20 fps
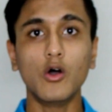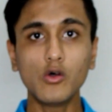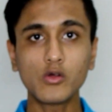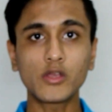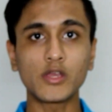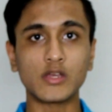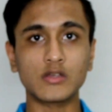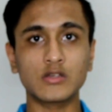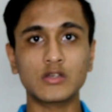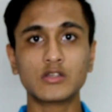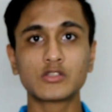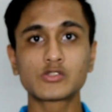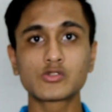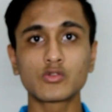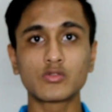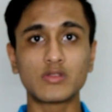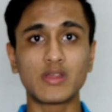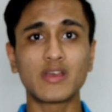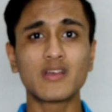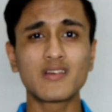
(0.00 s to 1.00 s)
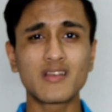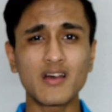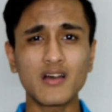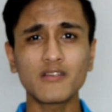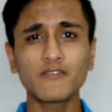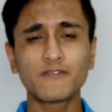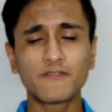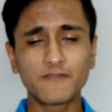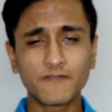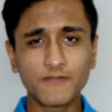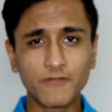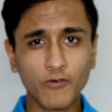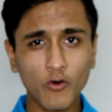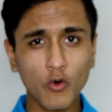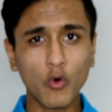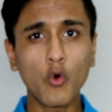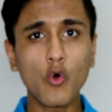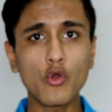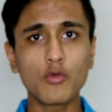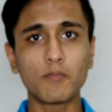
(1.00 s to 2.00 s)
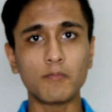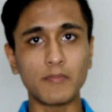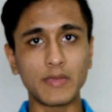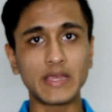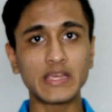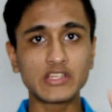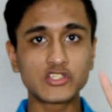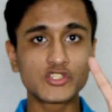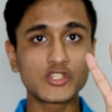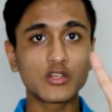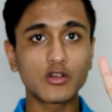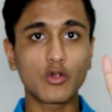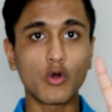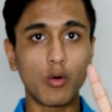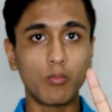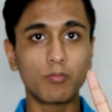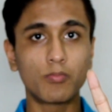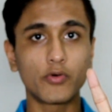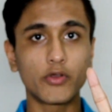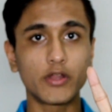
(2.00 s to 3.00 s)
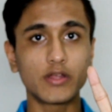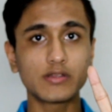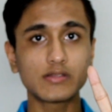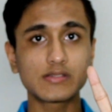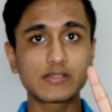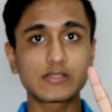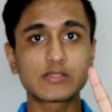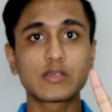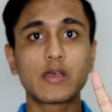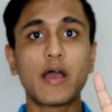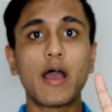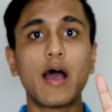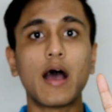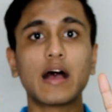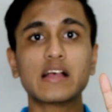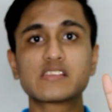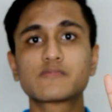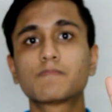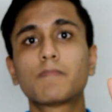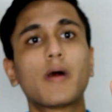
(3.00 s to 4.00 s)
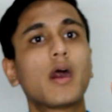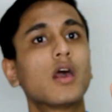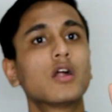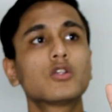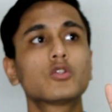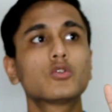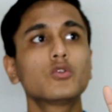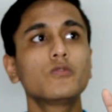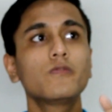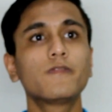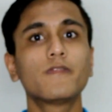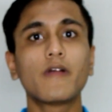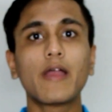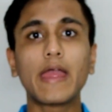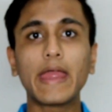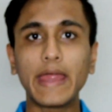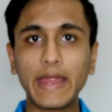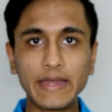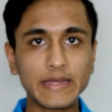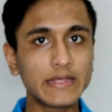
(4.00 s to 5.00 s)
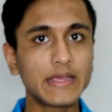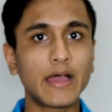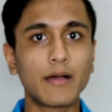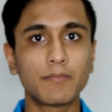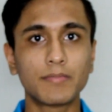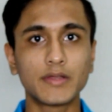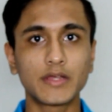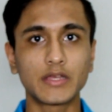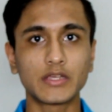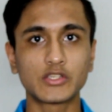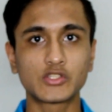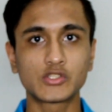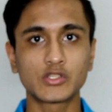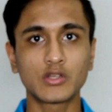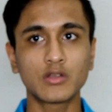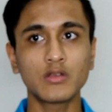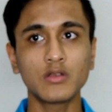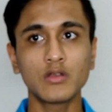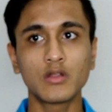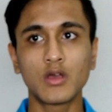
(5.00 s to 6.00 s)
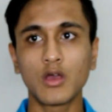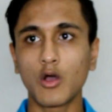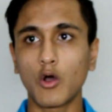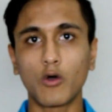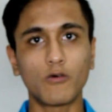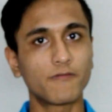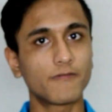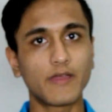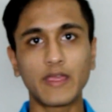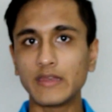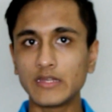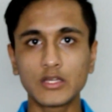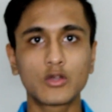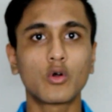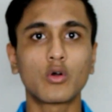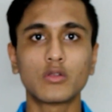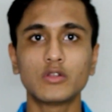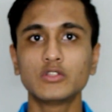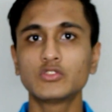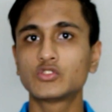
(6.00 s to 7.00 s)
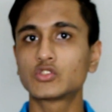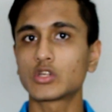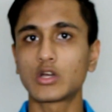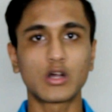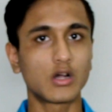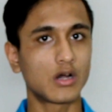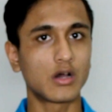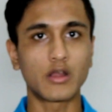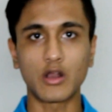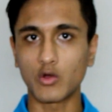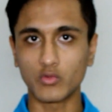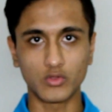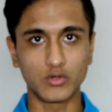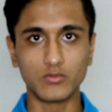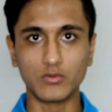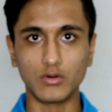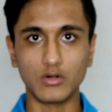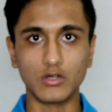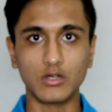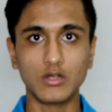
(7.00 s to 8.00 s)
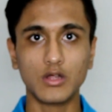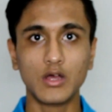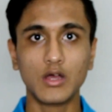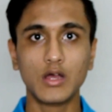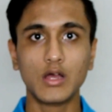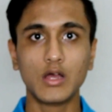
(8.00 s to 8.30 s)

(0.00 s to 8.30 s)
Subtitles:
Okay, so there are 4 major components as part of any application of any college around the world,